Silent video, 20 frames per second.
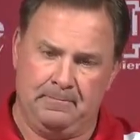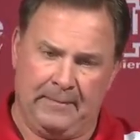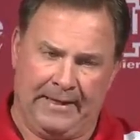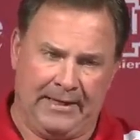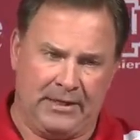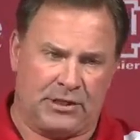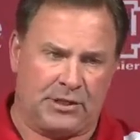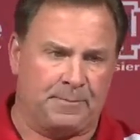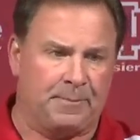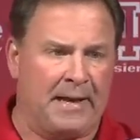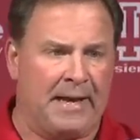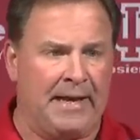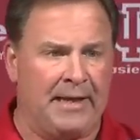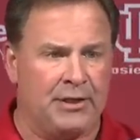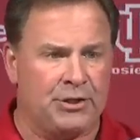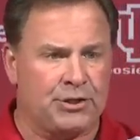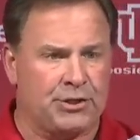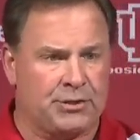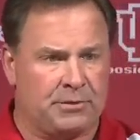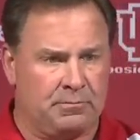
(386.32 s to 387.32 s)
in
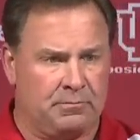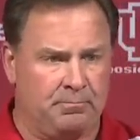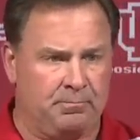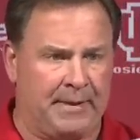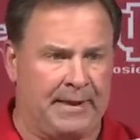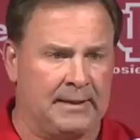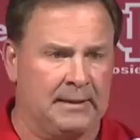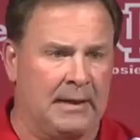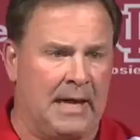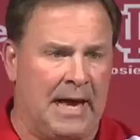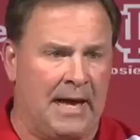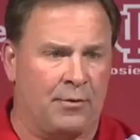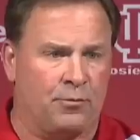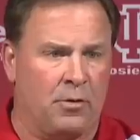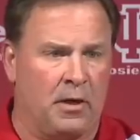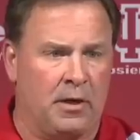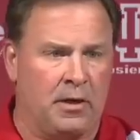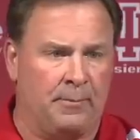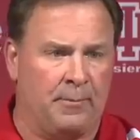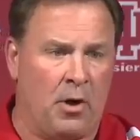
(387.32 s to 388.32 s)
space, big line,
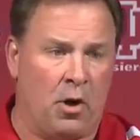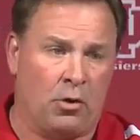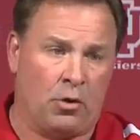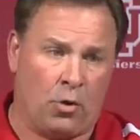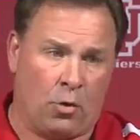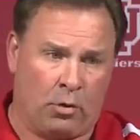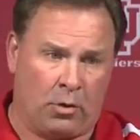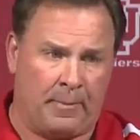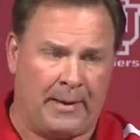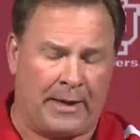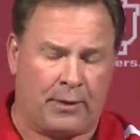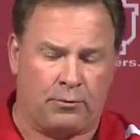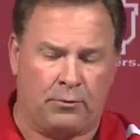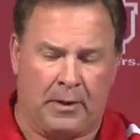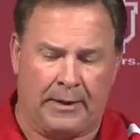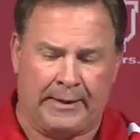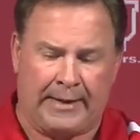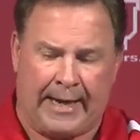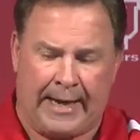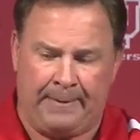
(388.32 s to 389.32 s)
running the ball, quarterback
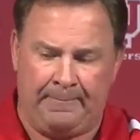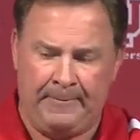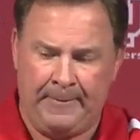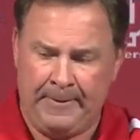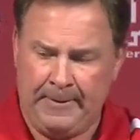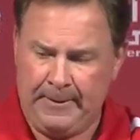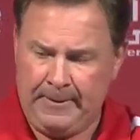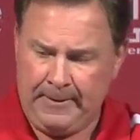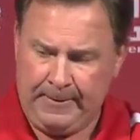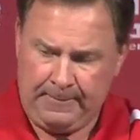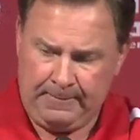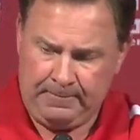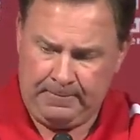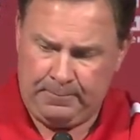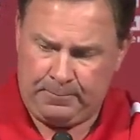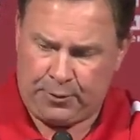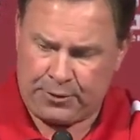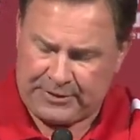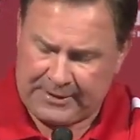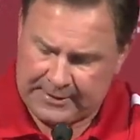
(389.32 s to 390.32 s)
run game
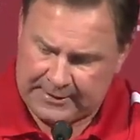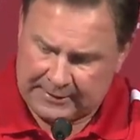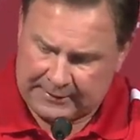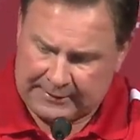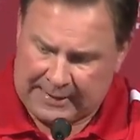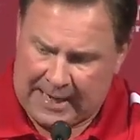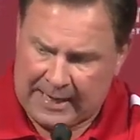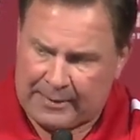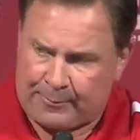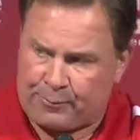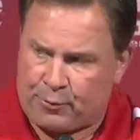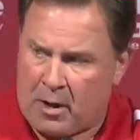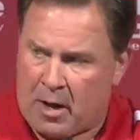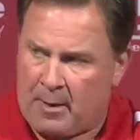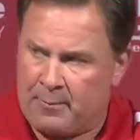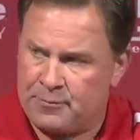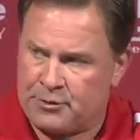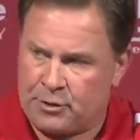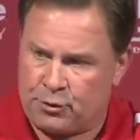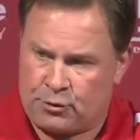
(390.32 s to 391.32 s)
presents a lot of
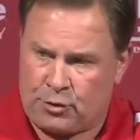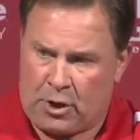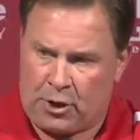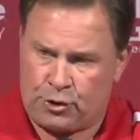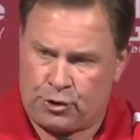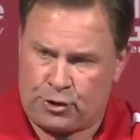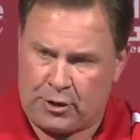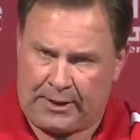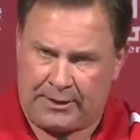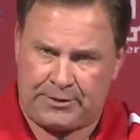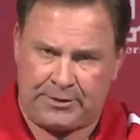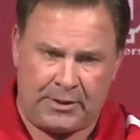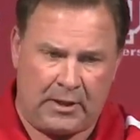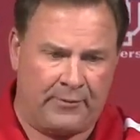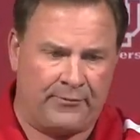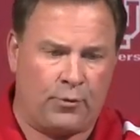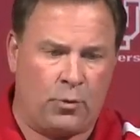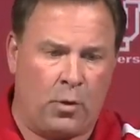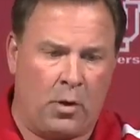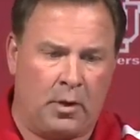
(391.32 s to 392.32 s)
problems, a, a, a
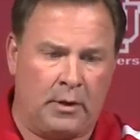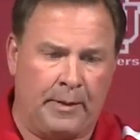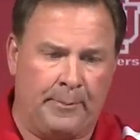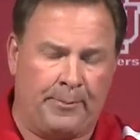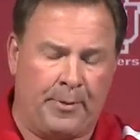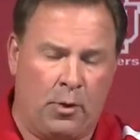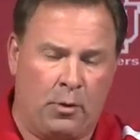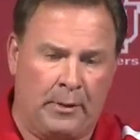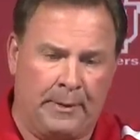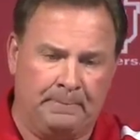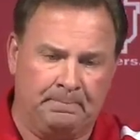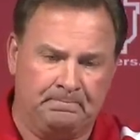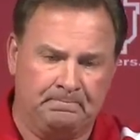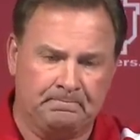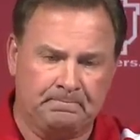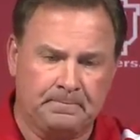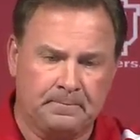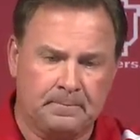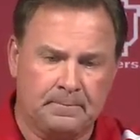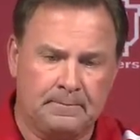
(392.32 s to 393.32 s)
tough quality opponent.
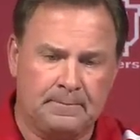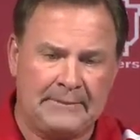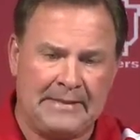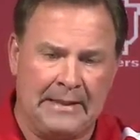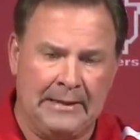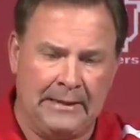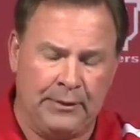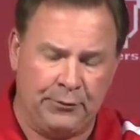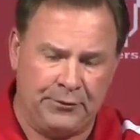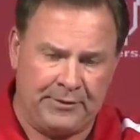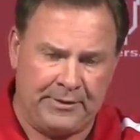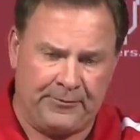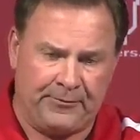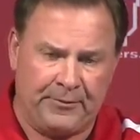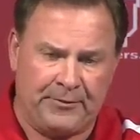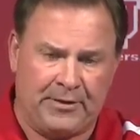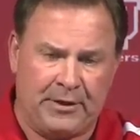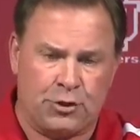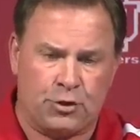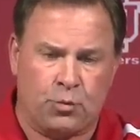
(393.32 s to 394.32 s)
A little
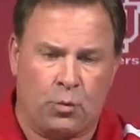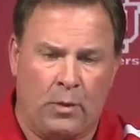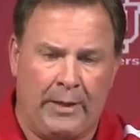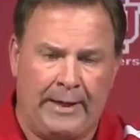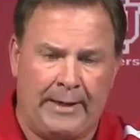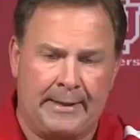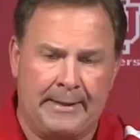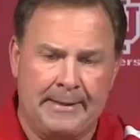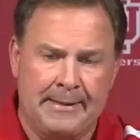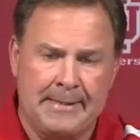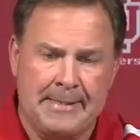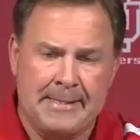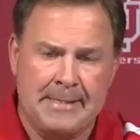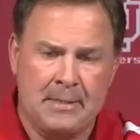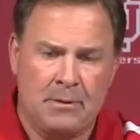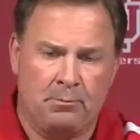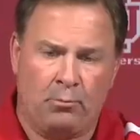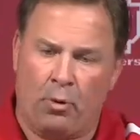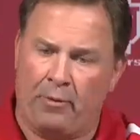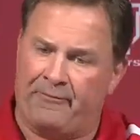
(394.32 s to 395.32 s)
different this week,
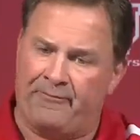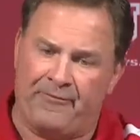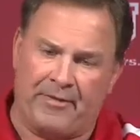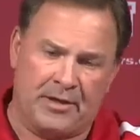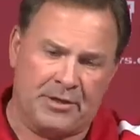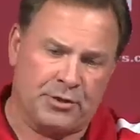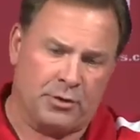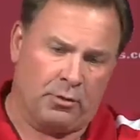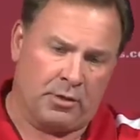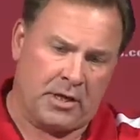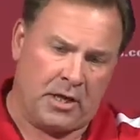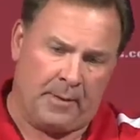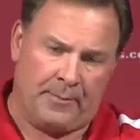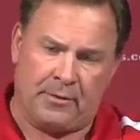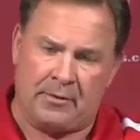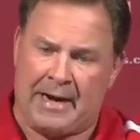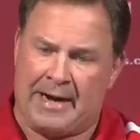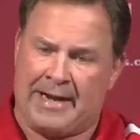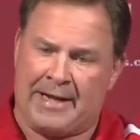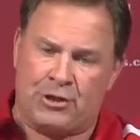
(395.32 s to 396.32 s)
more physical
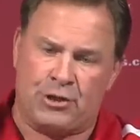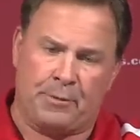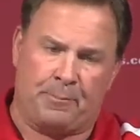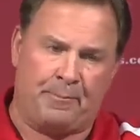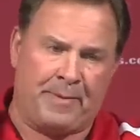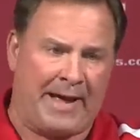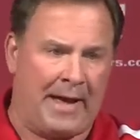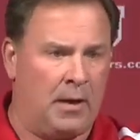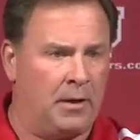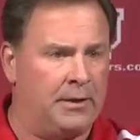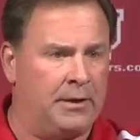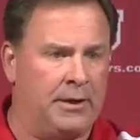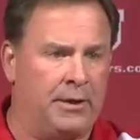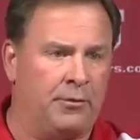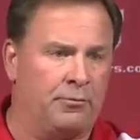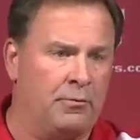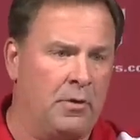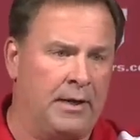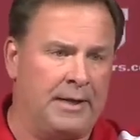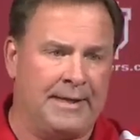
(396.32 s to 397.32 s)
coming right at you, pounding
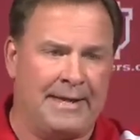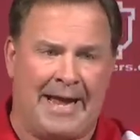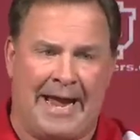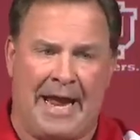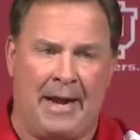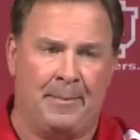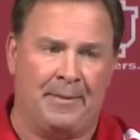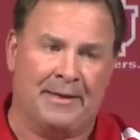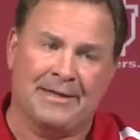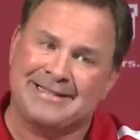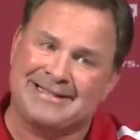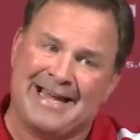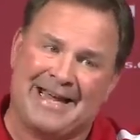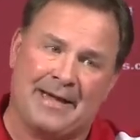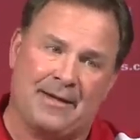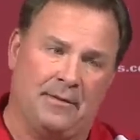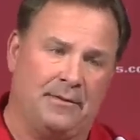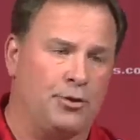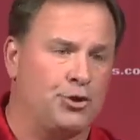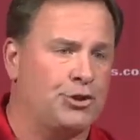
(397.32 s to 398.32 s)
it, running game, and then
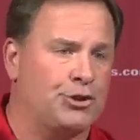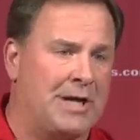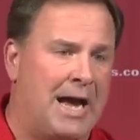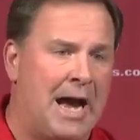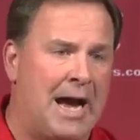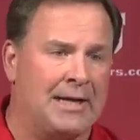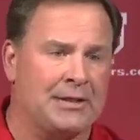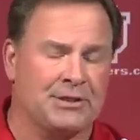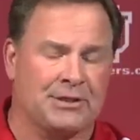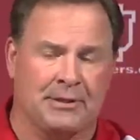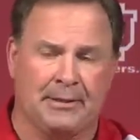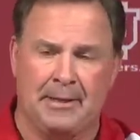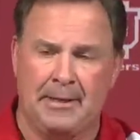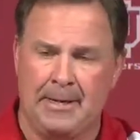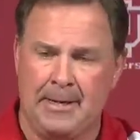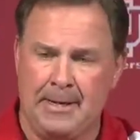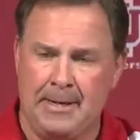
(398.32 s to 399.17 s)
taking their shots and